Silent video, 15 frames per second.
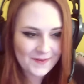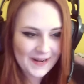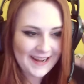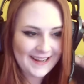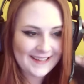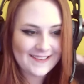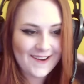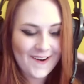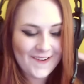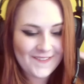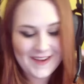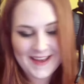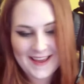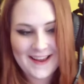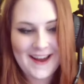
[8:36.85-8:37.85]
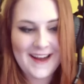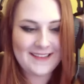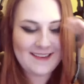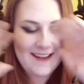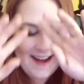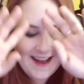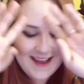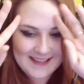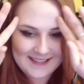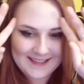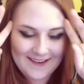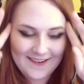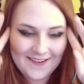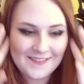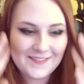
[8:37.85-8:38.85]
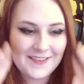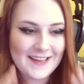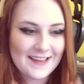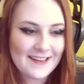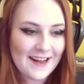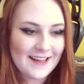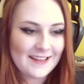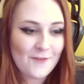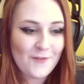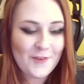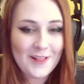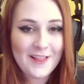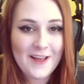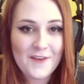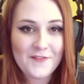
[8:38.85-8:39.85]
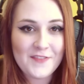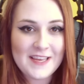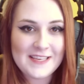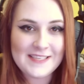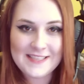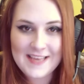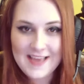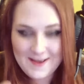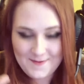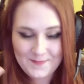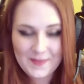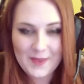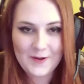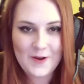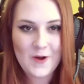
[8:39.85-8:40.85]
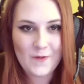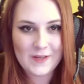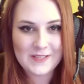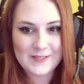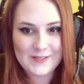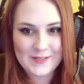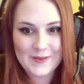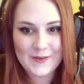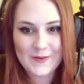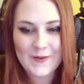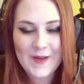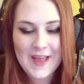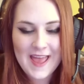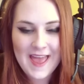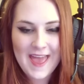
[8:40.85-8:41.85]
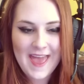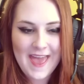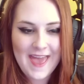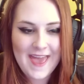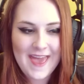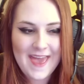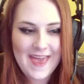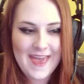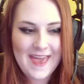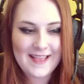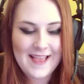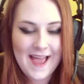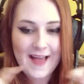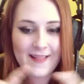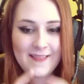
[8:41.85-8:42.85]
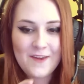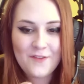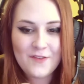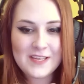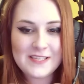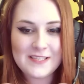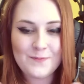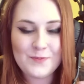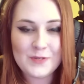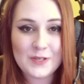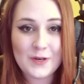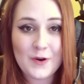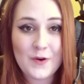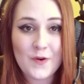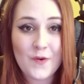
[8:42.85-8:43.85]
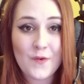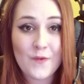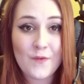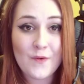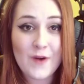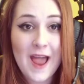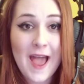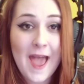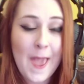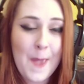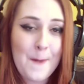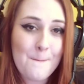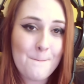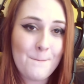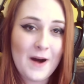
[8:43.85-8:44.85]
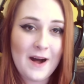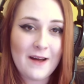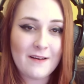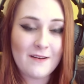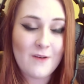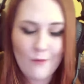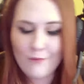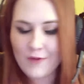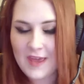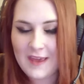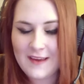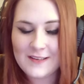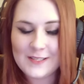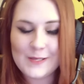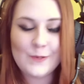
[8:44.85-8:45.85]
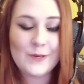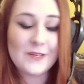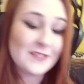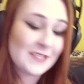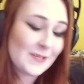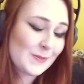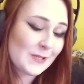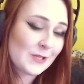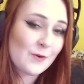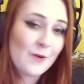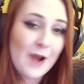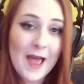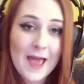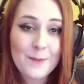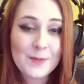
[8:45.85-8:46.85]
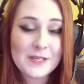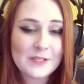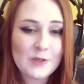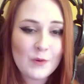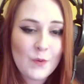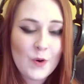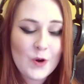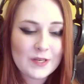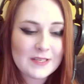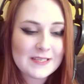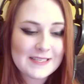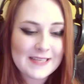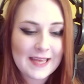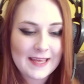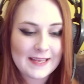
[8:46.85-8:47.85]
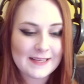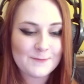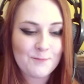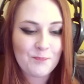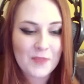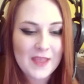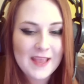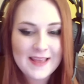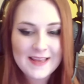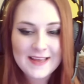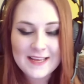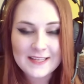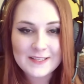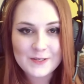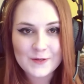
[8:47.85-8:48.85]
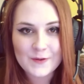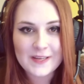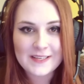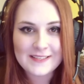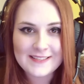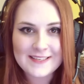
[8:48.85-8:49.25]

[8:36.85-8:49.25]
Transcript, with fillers: but oh my god guys, oh my god, if you love this, you know what to do. And I'll leave the subscribe button over here so you can subscribe as you want and do it.